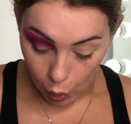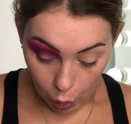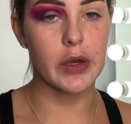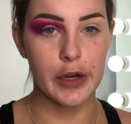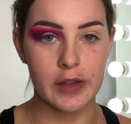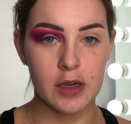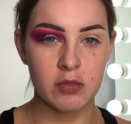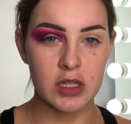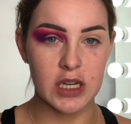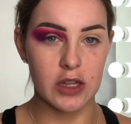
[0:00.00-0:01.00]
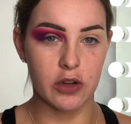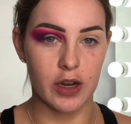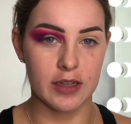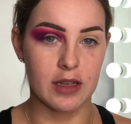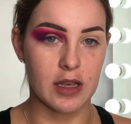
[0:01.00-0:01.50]
I don't think I'm going to cut the
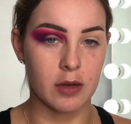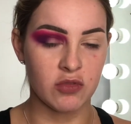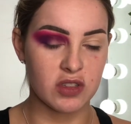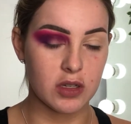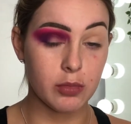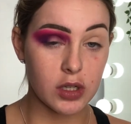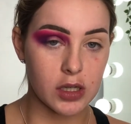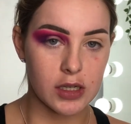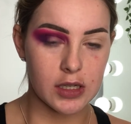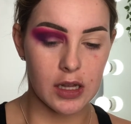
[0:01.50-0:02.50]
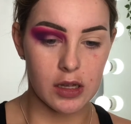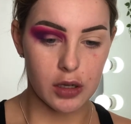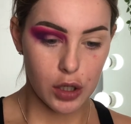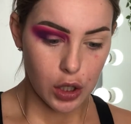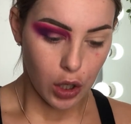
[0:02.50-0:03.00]
crease. I think I'm just going to put a glitter color
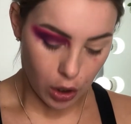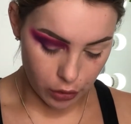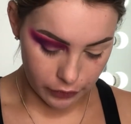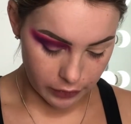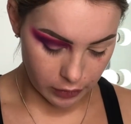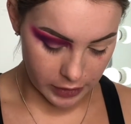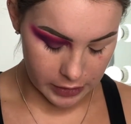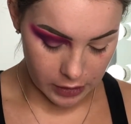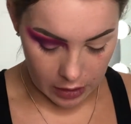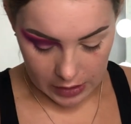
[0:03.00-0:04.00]
over it.